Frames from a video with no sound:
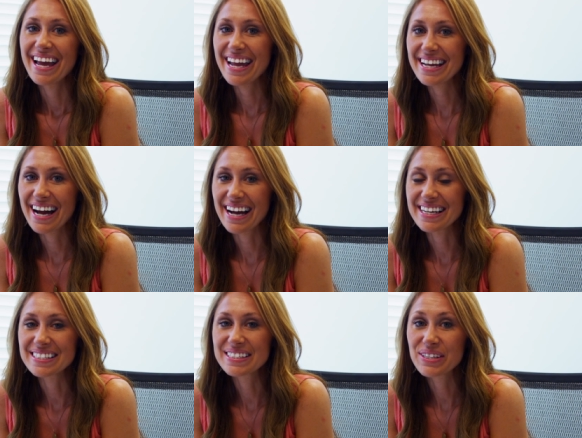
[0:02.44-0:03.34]
Hey
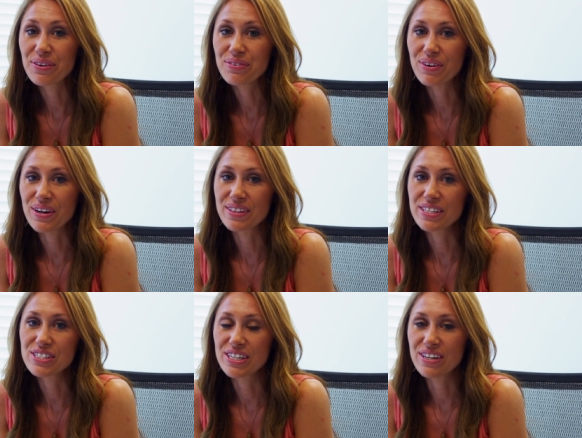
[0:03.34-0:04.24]
guys, so far
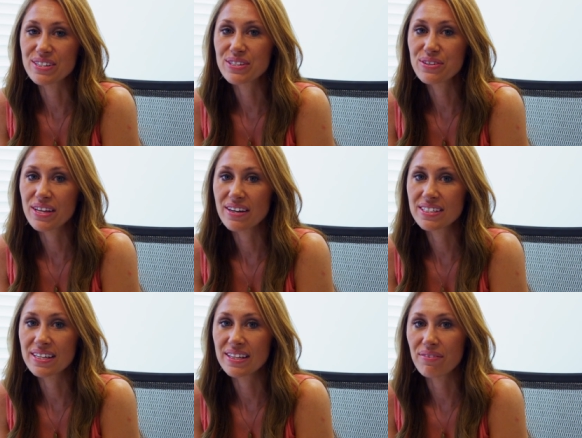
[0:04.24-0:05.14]
this year in
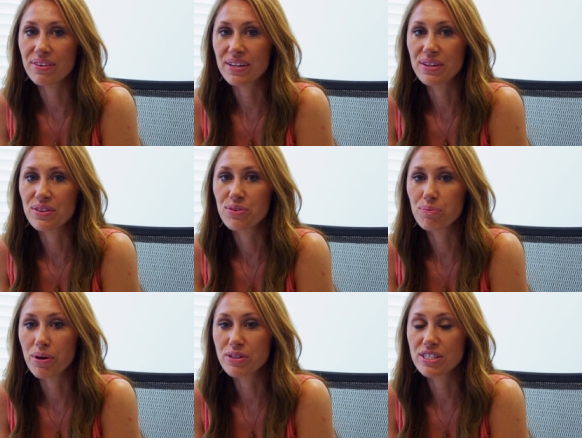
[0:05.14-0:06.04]
2011,
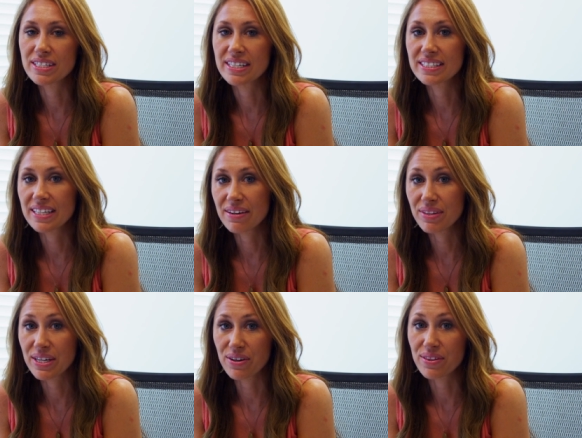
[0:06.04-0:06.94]
through purchasing Save the